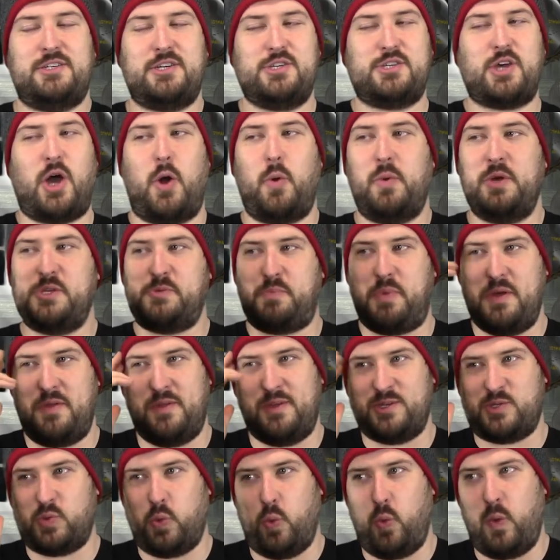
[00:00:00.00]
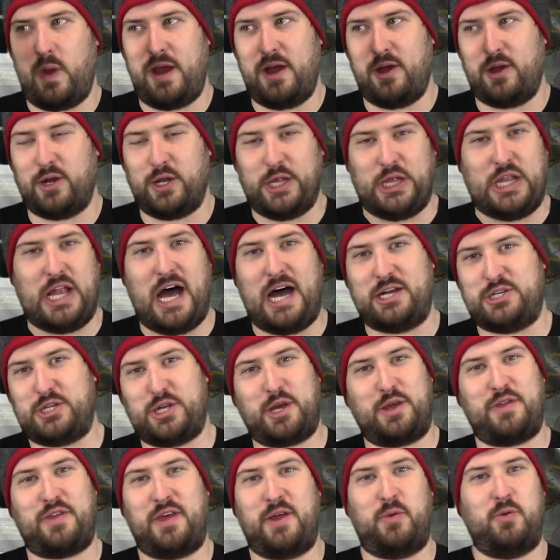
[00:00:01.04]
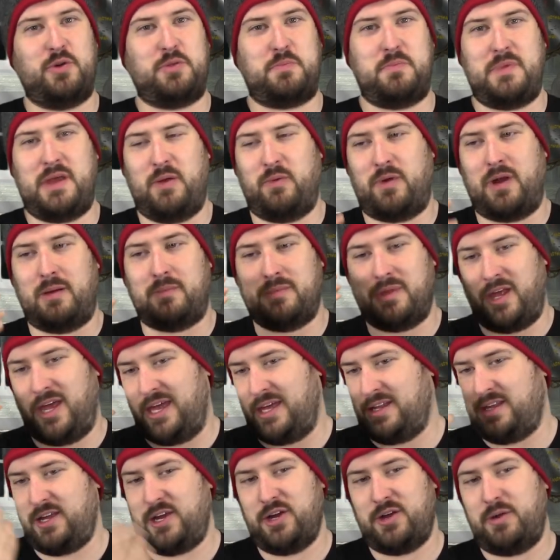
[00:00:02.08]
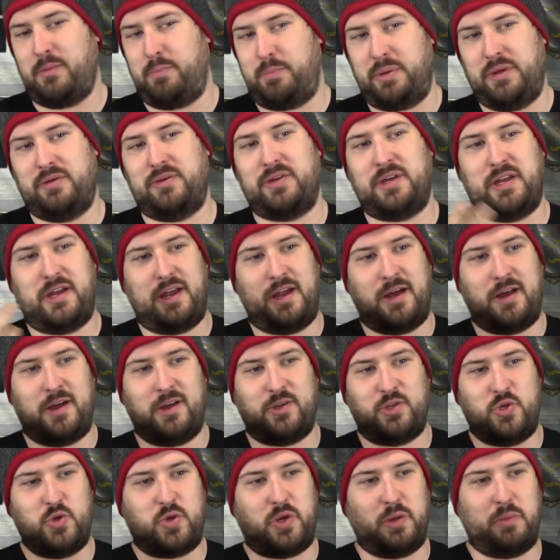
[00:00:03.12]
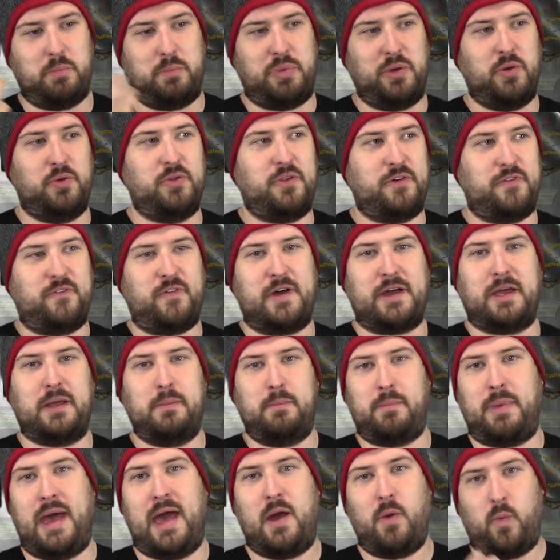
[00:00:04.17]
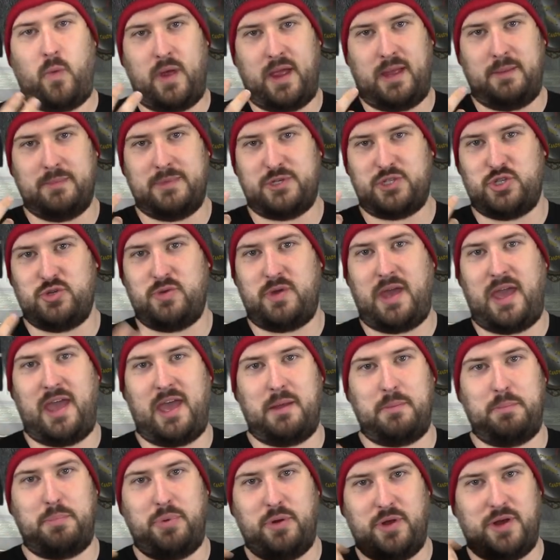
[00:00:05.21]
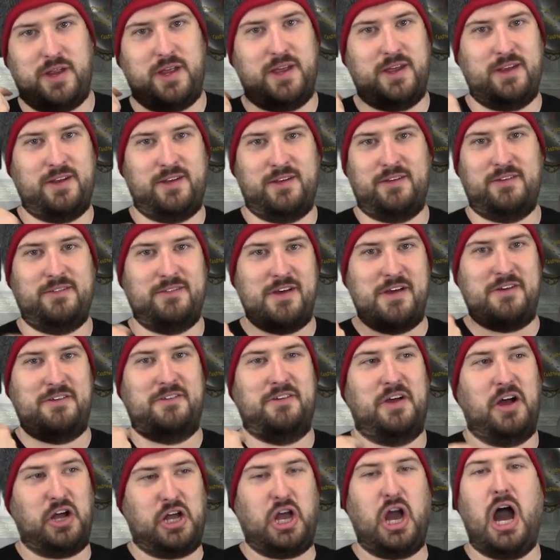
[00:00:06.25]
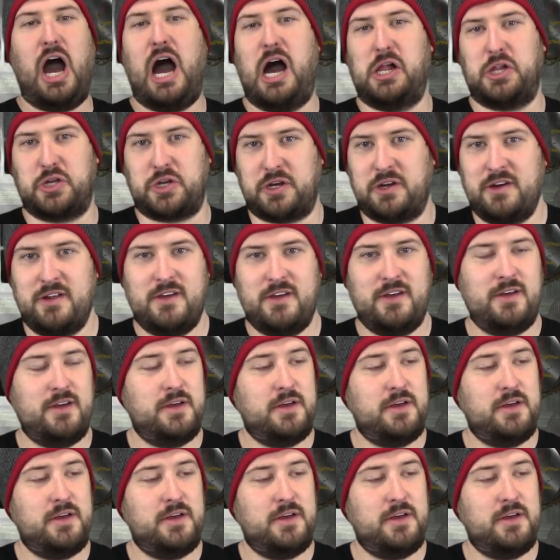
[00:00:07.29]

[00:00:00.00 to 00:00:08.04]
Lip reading: It's just always been this weird logic thing with me where I'm like, you're a billionaire, you can build the fucking Batwing, but you can't put in a collar.